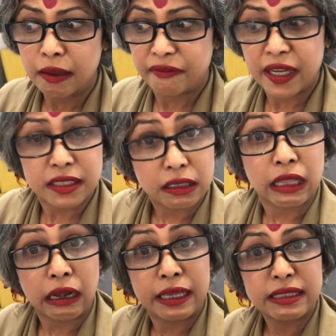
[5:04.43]
First, when
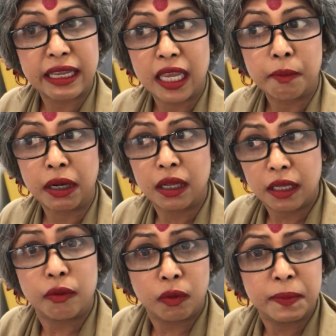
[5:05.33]
the laser came on,
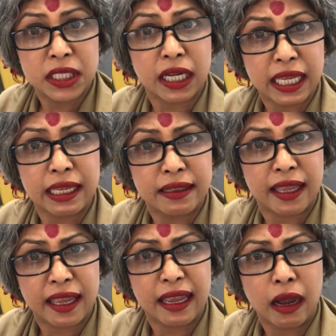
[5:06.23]
the women are taking
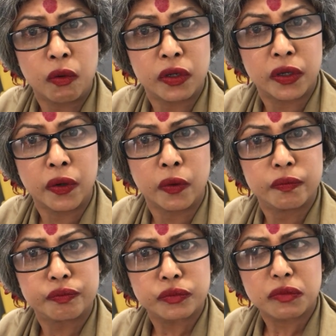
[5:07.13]
the air out, you know.
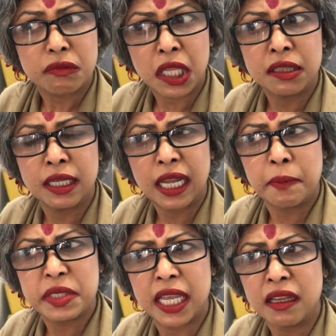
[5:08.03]
Then
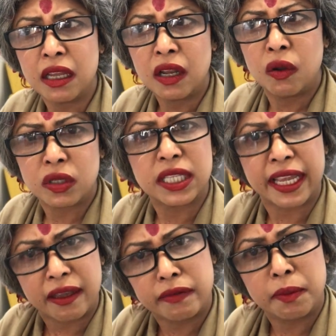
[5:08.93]
I'm saying, looks
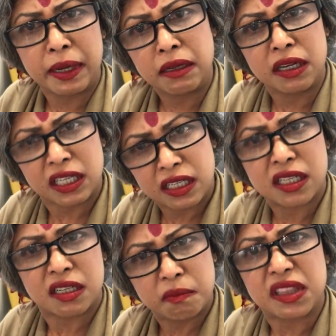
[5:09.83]
like everybody want to
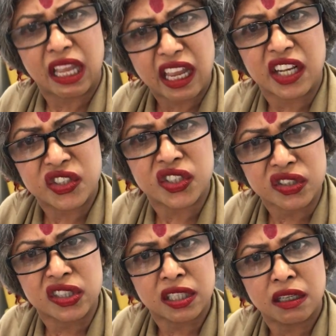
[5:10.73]
trim the
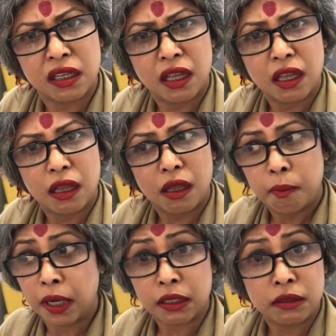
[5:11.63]
edges.
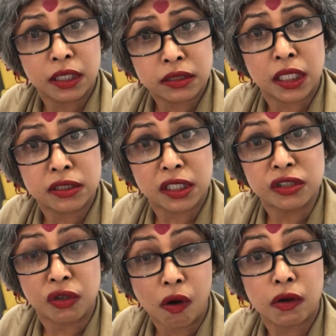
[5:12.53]
But these days,
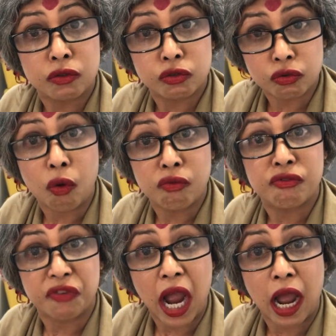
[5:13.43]
it's gone so
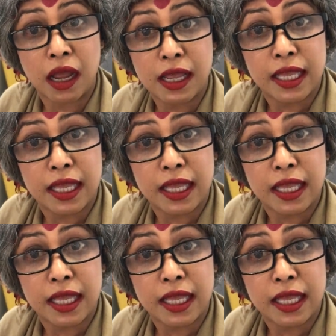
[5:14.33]
far.